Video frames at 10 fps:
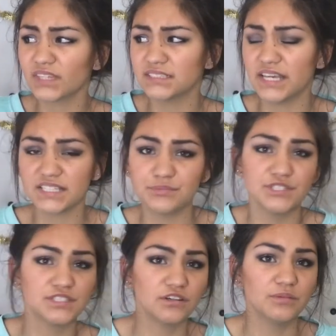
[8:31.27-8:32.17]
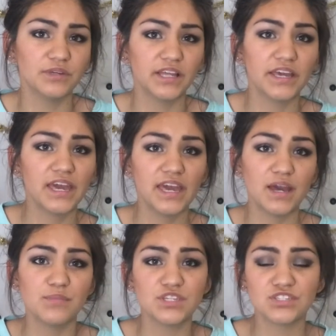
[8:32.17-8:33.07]
text me still and be like, hey,
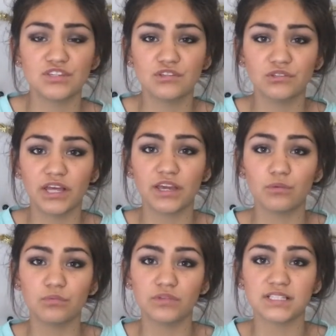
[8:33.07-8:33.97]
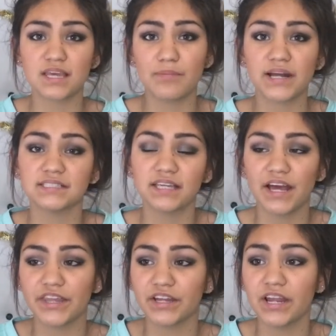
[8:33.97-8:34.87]
I miss you, like, let's get back
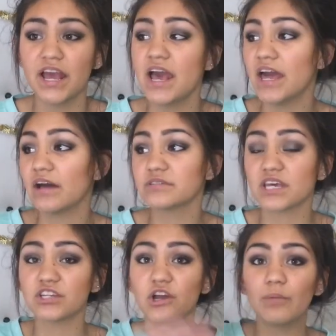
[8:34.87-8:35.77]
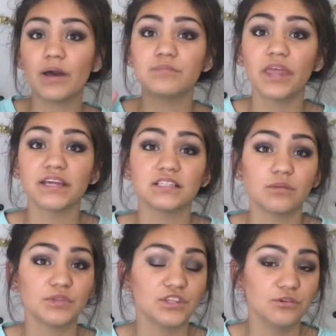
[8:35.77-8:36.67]
together. And I was like, nope, I'm like
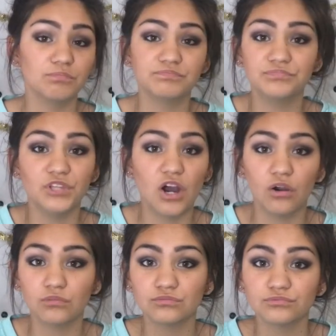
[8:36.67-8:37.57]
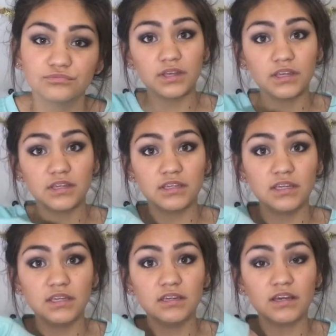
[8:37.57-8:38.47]
done with you. No.
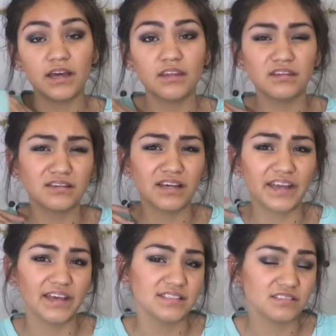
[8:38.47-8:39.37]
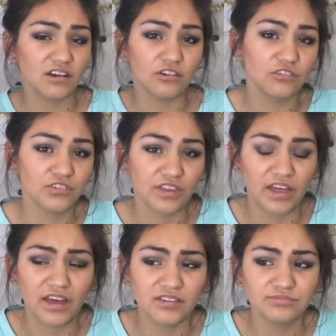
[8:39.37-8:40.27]
He kind of, I guess, got over
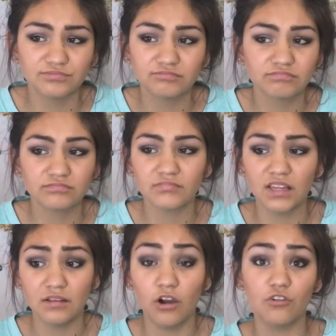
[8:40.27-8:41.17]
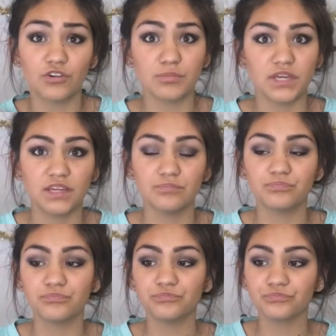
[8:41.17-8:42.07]
that, over me,
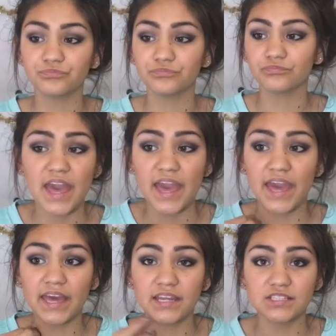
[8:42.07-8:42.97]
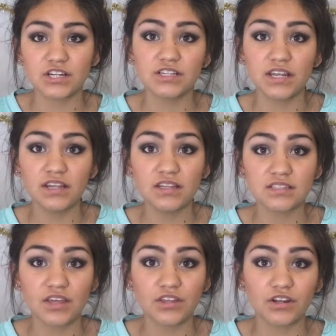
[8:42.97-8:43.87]
and he started dating this
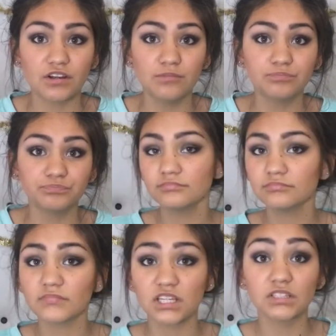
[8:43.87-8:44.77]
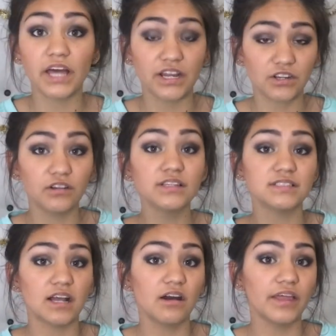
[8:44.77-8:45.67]
other girl. That girl is
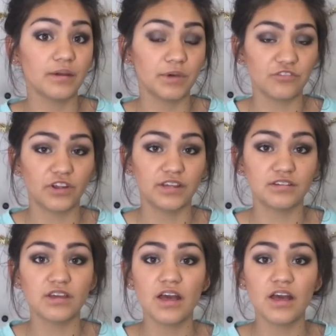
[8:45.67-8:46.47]
now like my friend,